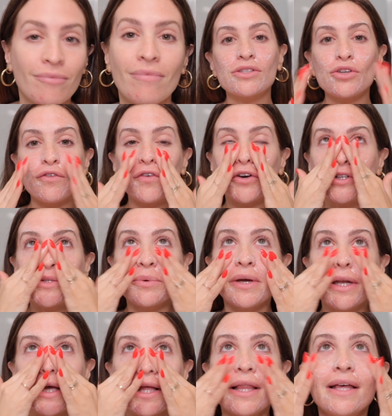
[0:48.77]
So first
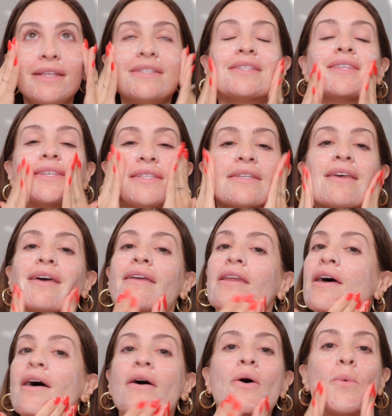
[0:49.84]
we're gonna cleanse the
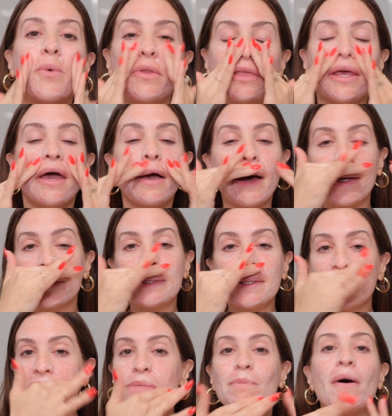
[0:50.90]
skin with the
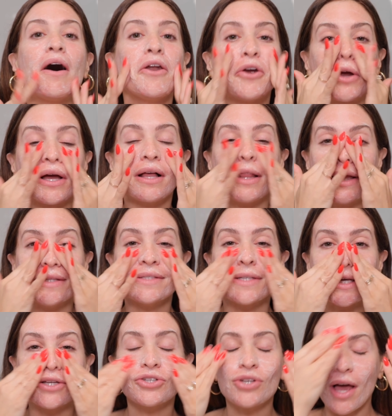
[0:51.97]
Augustin Spotter
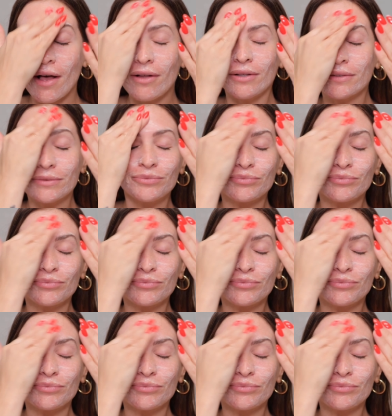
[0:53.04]
Cleansing Gel.